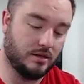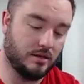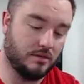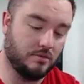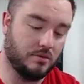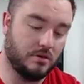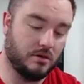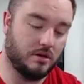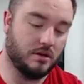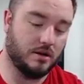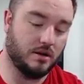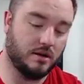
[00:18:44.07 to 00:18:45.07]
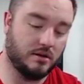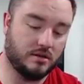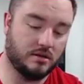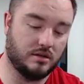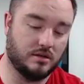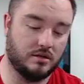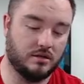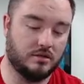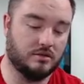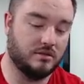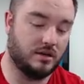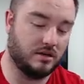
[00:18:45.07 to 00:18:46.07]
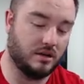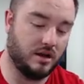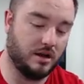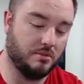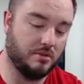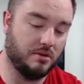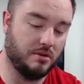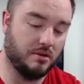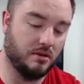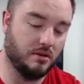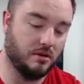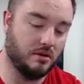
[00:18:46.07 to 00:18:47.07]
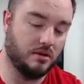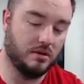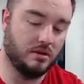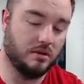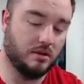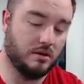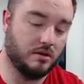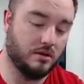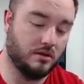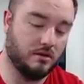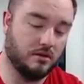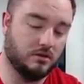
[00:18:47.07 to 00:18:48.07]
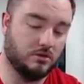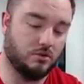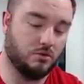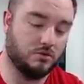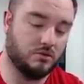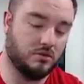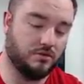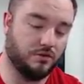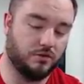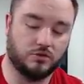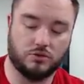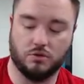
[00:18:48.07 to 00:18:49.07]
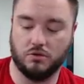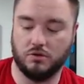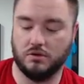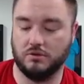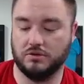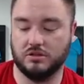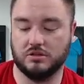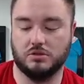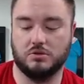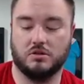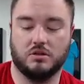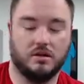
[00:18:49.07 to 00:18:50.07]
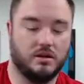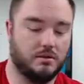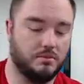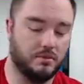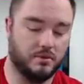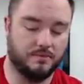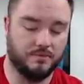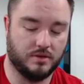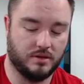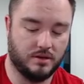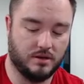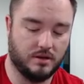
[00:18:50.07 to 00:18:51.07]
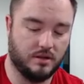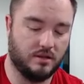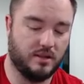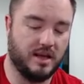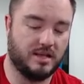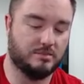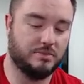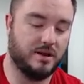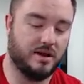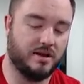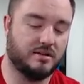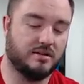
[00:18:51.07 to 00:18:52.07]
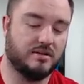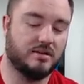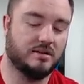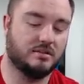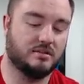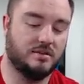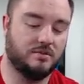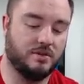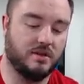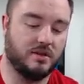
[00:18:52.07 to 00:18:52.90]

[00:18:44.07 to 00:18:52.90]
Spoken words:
We got Zach Hyman. Scores in his first goal with his new club. Last pack. See if we can get a